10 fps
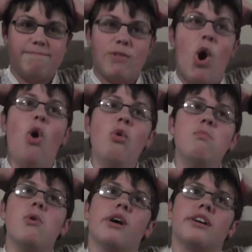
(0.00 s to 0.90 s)

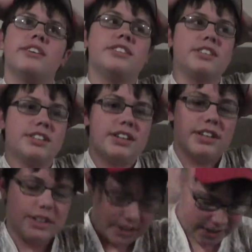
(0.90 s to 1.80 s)
homework.
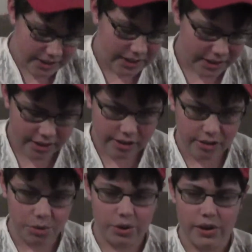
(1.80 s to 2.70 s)
It's
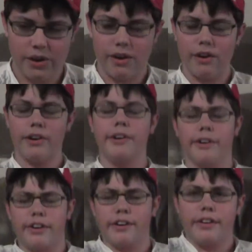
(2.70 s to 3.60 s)
so
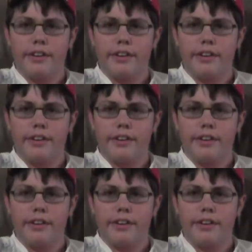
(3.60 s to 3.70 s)
hard.